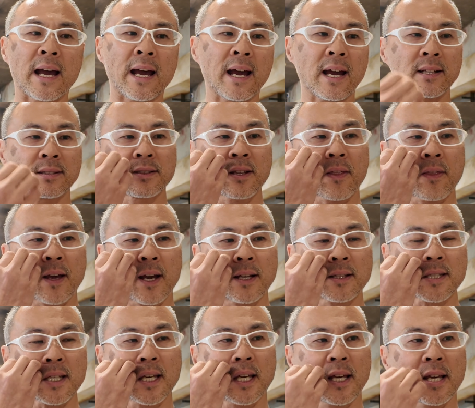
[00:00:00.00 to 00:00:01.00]
and
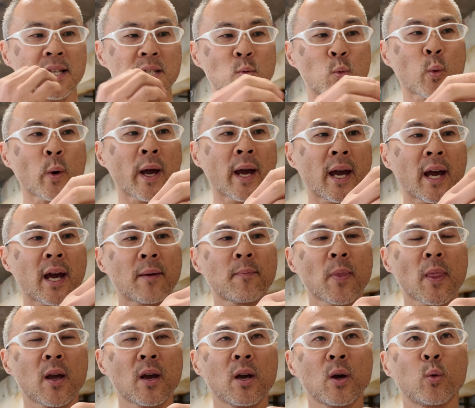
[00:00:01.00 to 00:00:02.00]
that is where
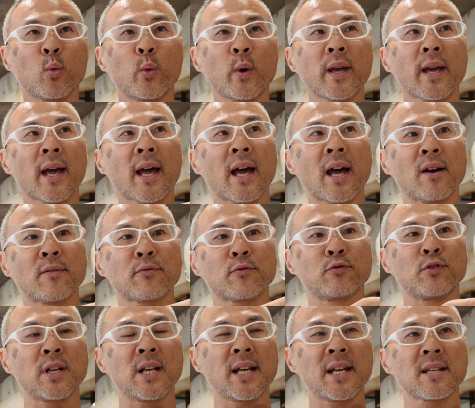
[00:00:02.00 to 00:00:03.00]
we have
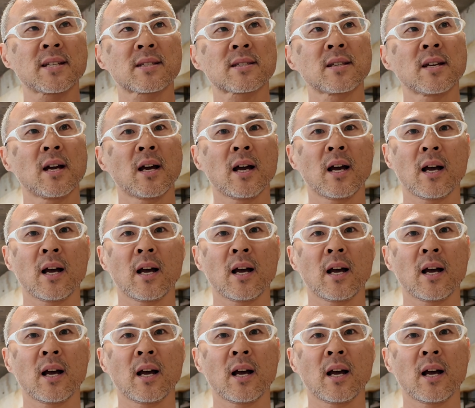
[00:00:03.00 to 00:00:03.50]
released